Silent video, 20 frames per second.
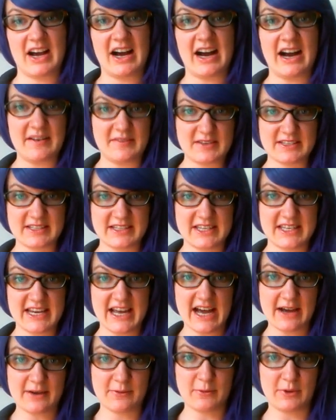obviously
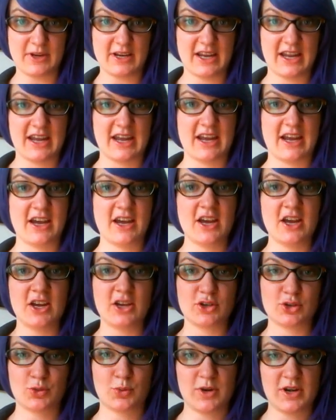not what a
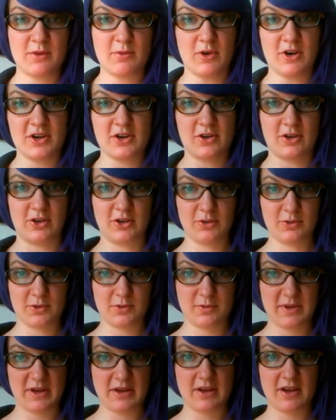21-year-old
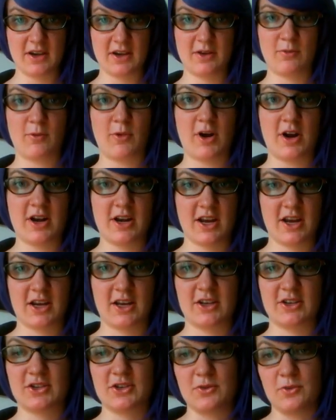would be wanting
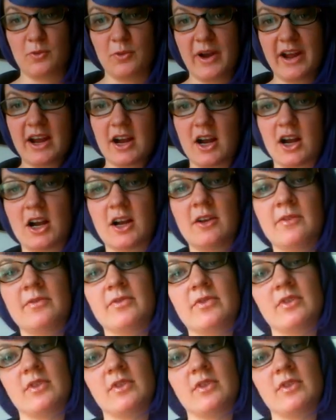to wear.